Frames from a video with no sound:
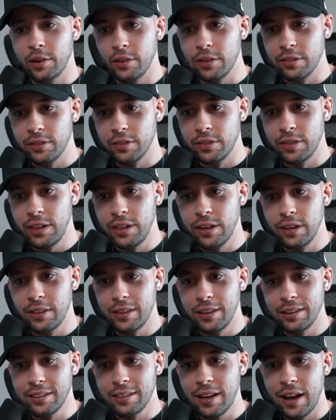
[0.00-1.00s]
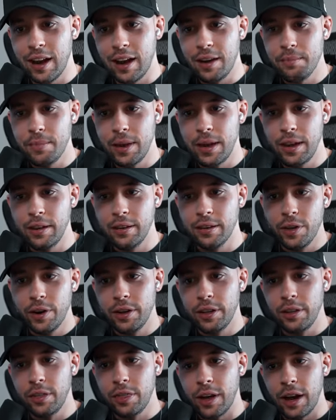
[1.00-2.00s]
you can see here, this guy made
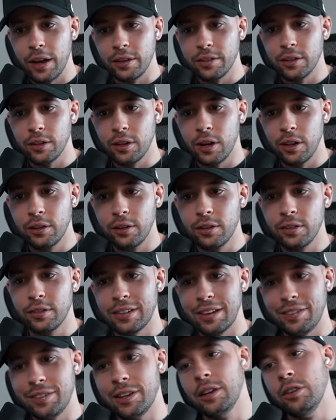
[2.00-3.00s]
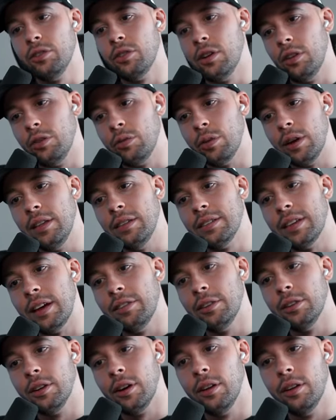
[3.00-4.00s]
thirty thousand dollars, seven hundred
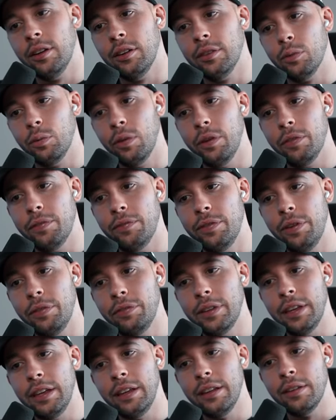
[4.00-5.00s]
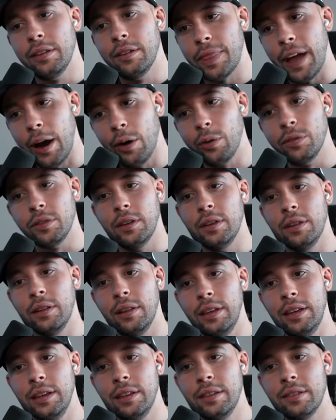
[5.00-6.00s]
twenty-seven dollars with fifteen thousand
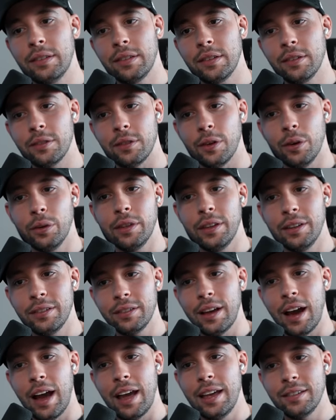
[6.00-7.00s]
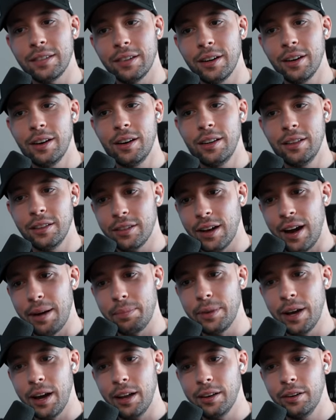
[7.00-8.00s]
leads. So this guy is earning
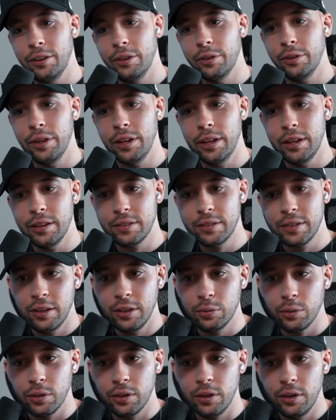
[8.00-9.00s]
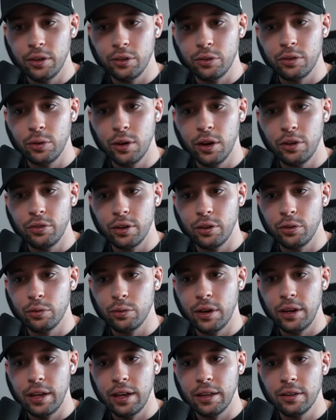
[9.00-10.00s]
top dollar doing this. This one earned two hundred
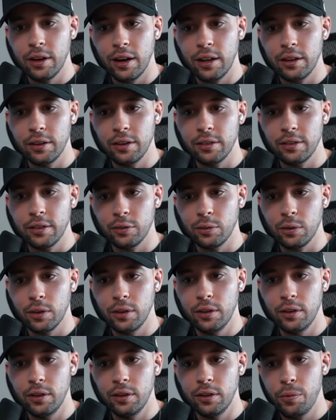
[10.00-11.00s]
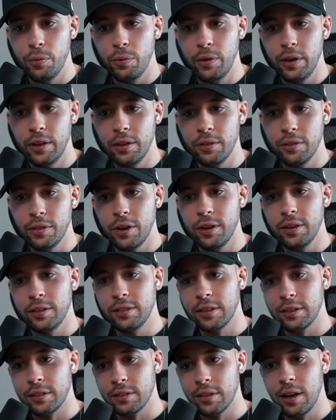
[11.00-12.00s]
twenty-eight dollars. This one earned three hundred
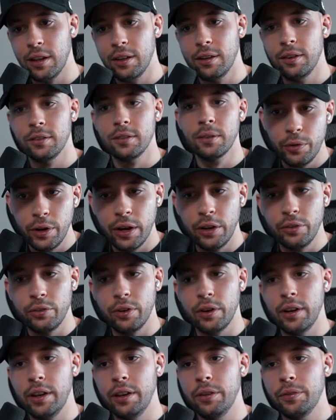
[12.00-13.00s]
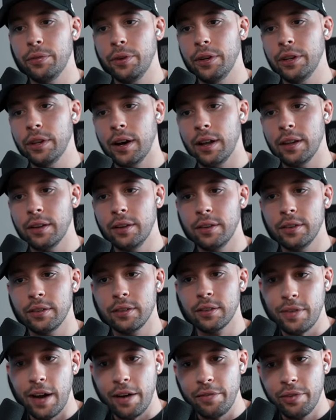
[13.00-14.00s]
thirty-six dollars, three hundred eighty-three
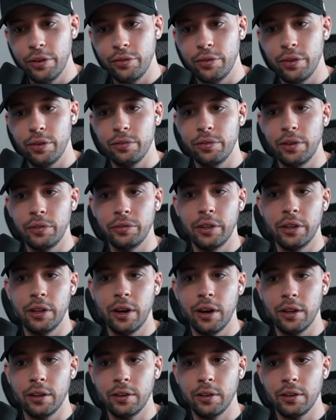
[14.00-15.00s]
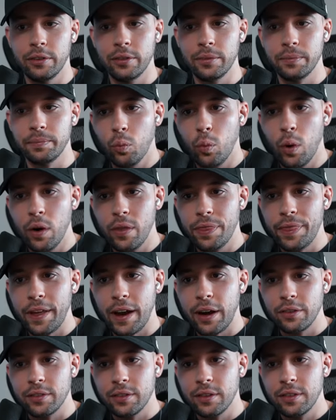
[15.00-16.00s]
dollars. five hundred fifty dollars, one
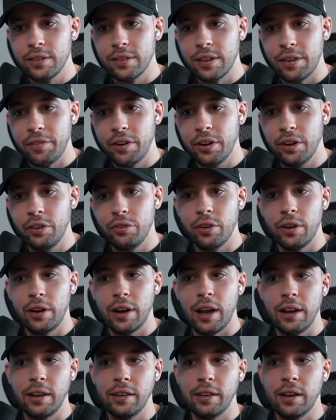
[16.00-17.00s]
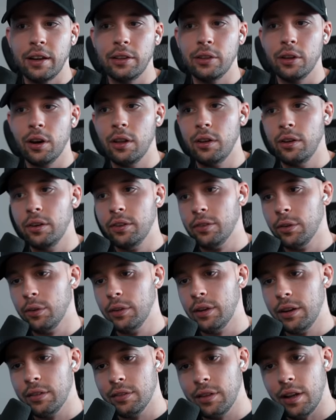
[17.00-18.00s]
thousand seven hundred ninety-nine dollars. So
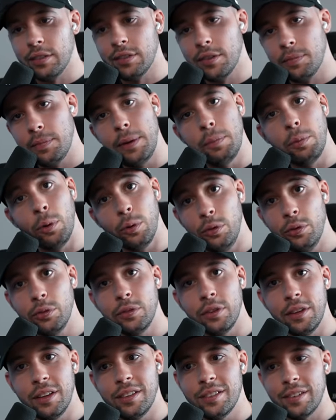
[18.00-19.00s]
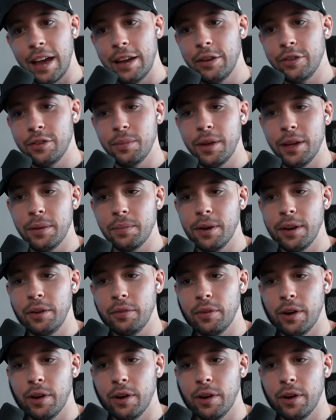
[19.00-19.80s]
there's lots of people using this site to make money,